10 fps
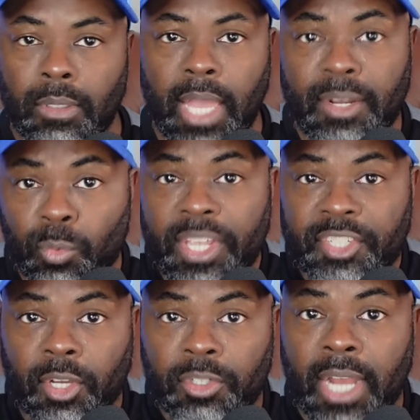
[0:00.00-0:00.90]
And
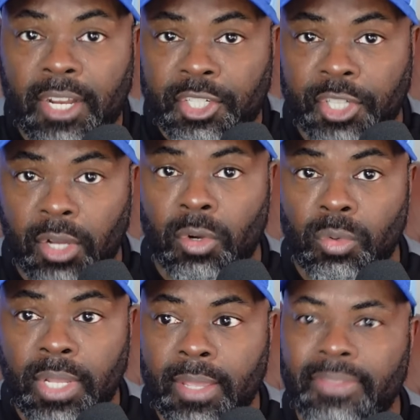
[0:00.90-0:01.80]
research has
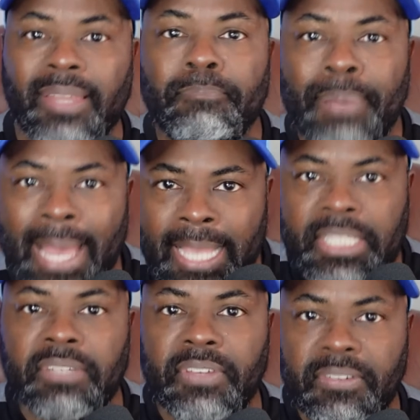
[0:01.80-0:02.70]
shown that
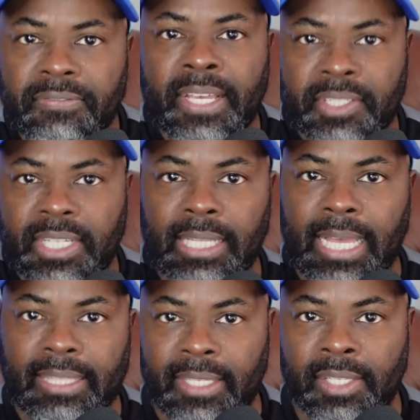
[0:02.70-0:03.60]
passive investing
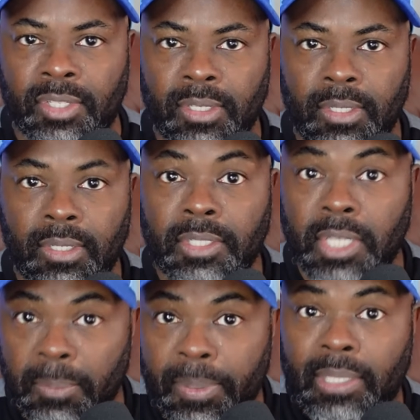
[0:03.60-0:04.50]
like this,
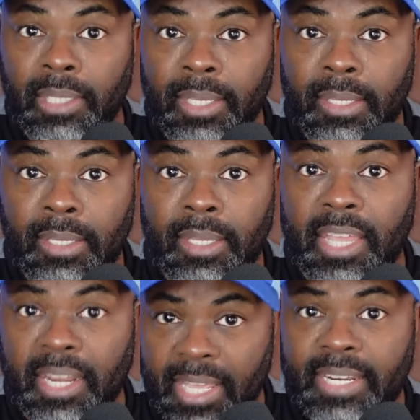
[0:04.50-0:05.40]
typically
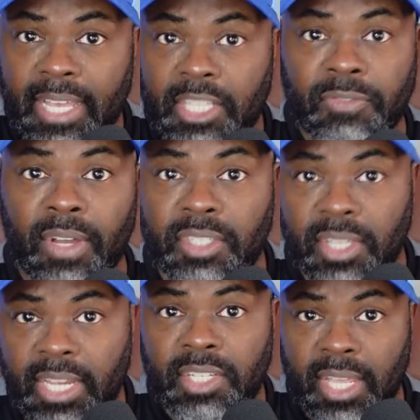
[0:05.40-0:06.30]
in index funds and
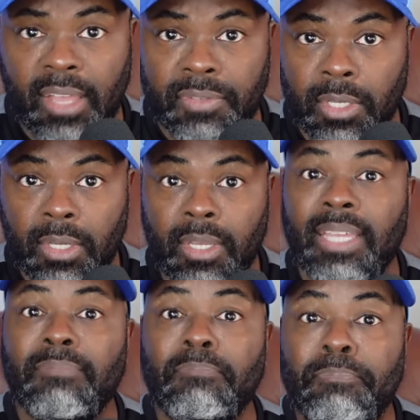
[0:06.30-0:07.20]
ETFs,
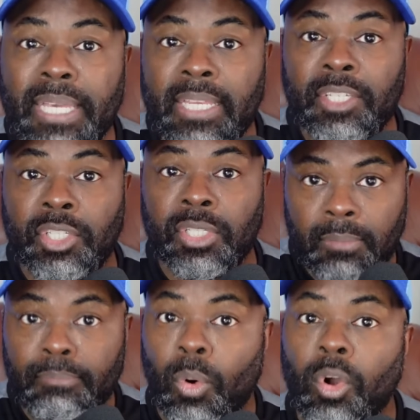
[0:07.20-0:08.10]
it beats
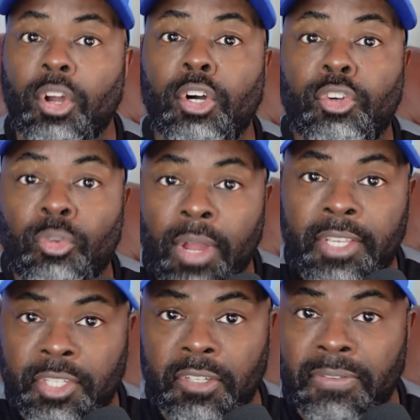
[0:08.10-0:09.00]
more
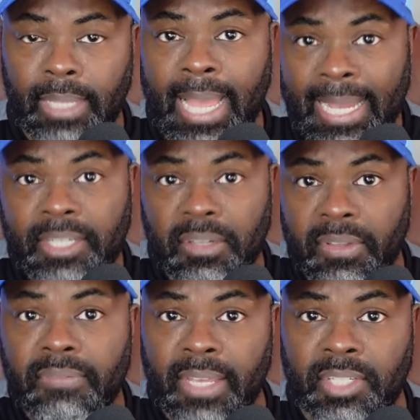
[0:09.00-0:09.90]
aggressive active
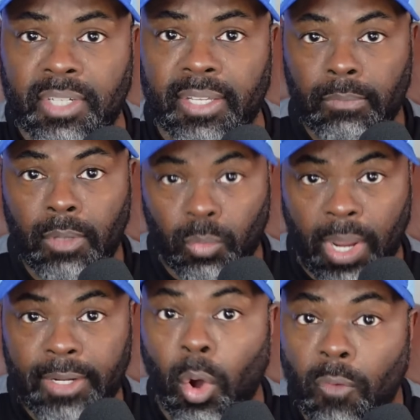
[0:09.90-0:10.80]
investing
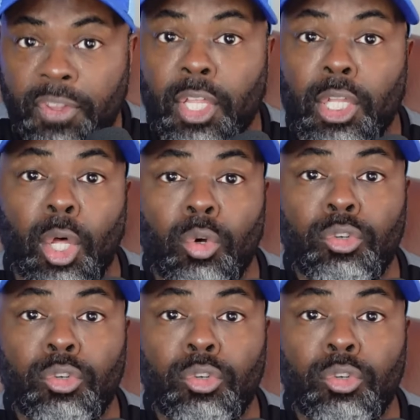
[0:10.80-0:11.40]
right over the long